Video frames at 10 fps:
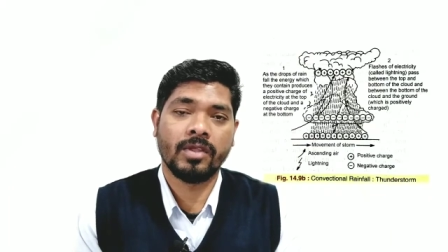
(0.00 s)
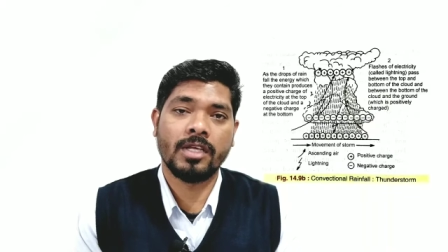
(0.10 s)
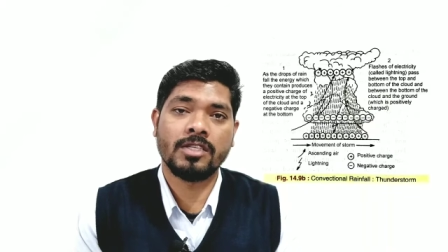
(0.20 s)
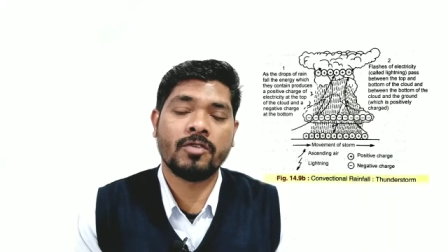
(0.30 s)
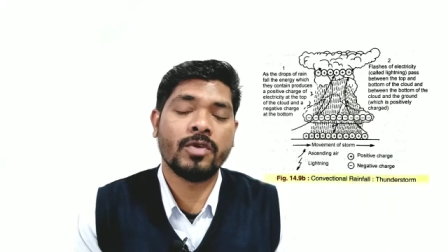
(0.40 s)

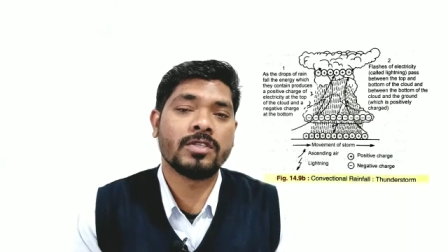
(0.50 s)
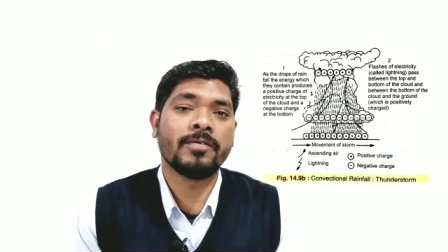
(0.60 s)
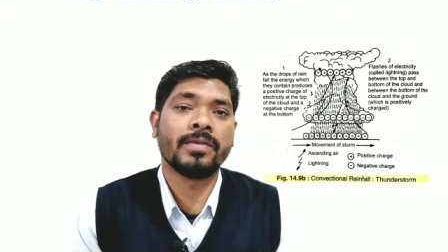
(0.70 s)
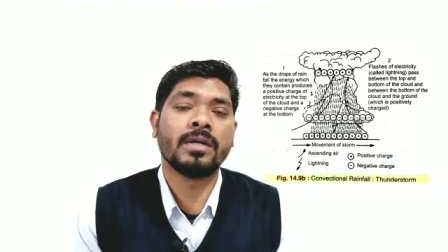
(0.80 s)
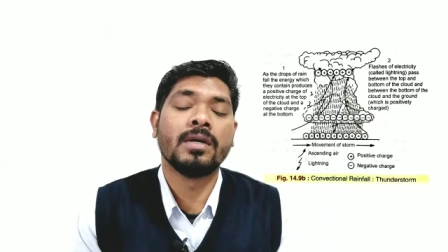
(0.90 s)
the surface
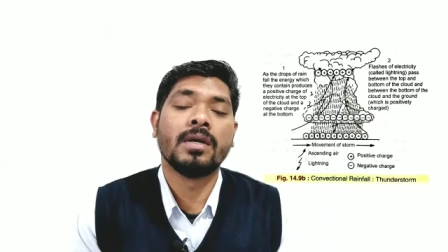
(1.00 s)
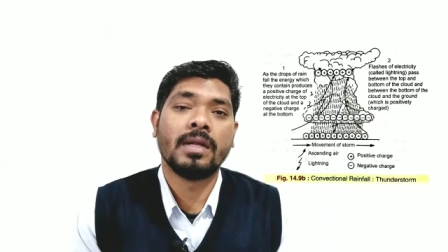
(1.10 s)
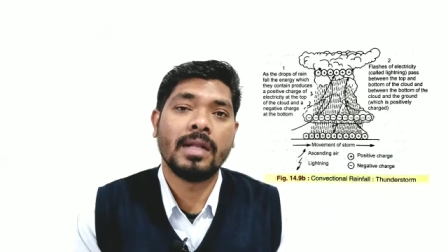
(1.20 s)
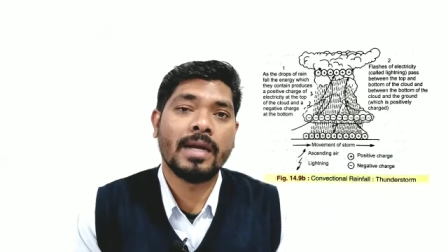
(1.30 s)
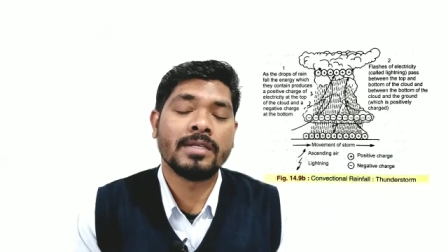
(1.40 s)
of the
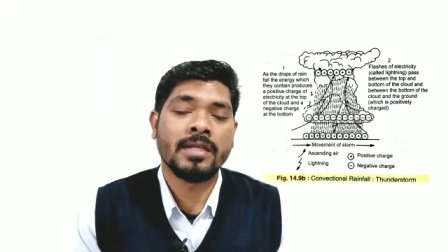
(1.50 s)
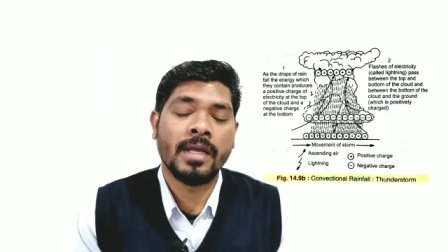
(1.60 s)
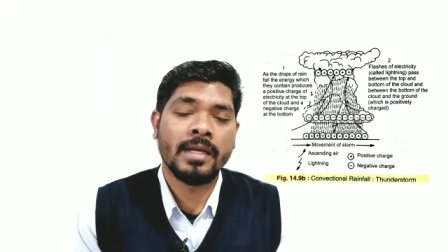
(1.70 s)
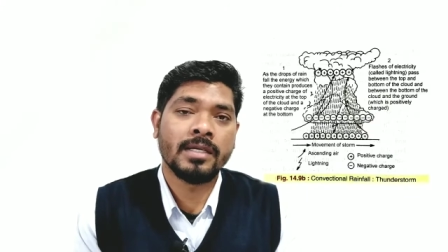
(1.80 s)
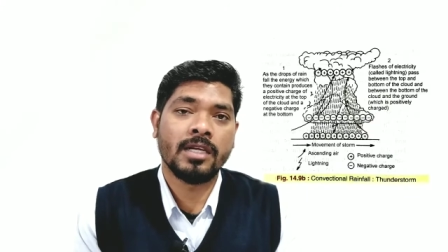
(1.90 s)
land is
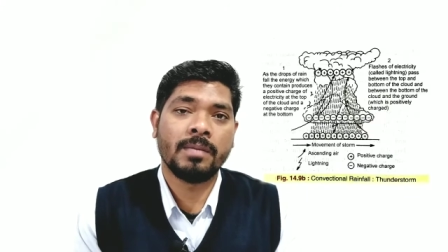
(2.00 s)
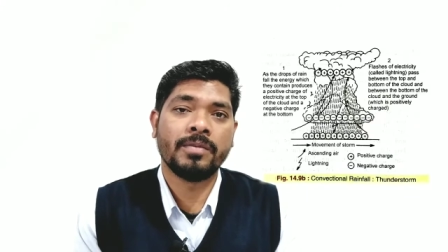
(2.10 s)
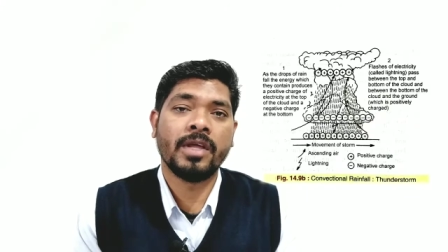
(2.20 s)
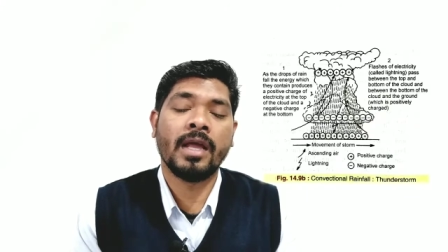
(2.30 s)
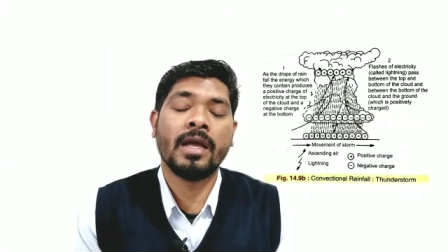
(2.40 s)
heated
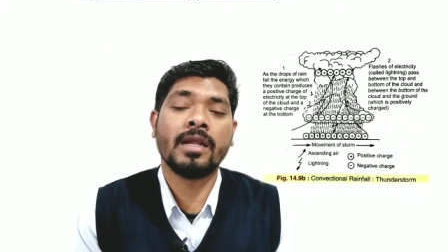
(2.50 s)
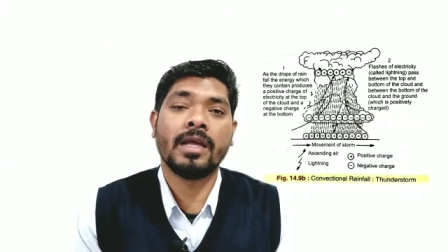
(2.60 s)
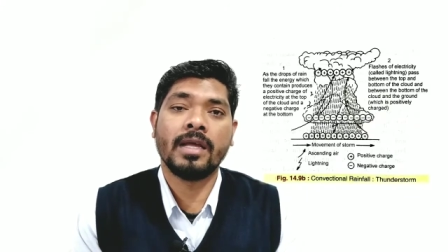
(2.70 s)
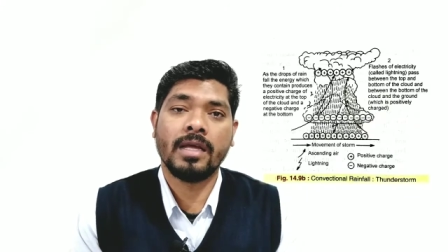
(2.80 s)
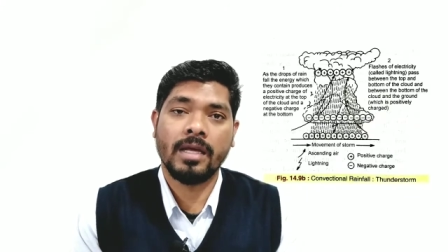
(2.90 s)
up, the
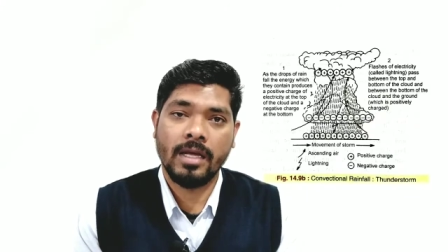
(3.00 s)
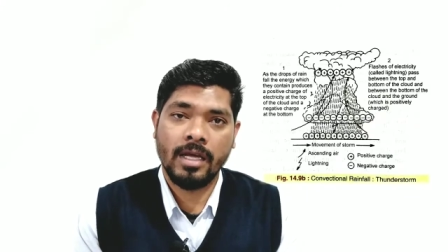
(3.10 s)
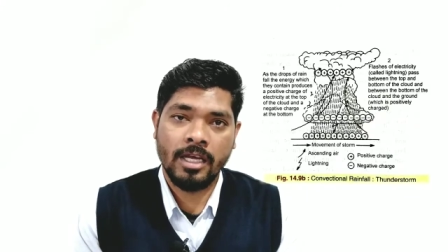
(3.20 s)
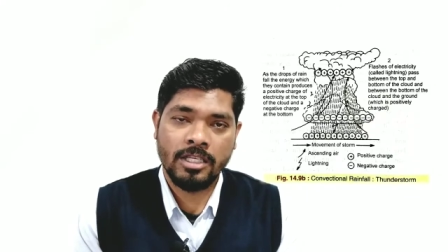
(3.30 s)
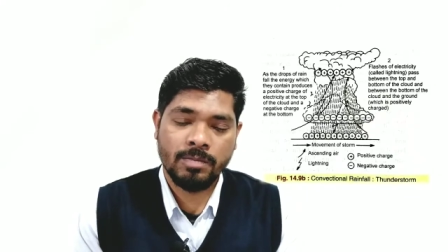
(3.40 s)
air
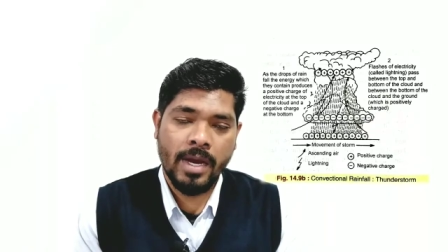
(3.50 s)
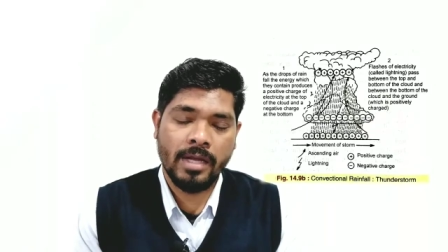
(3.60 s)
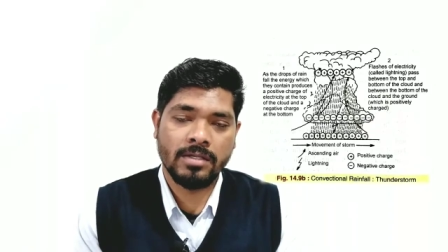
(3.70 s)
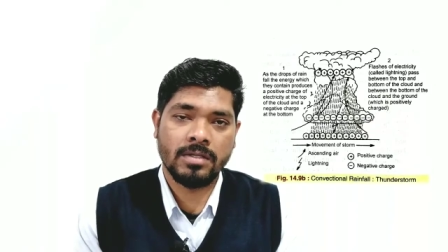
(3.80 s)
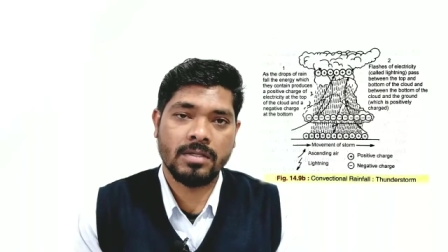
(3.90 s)

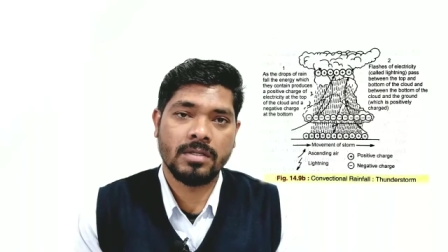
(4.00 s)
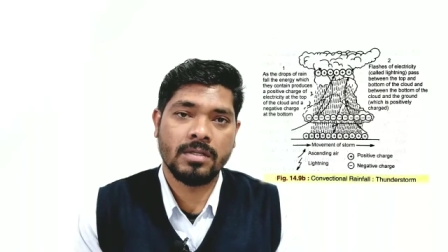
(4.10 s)
expands.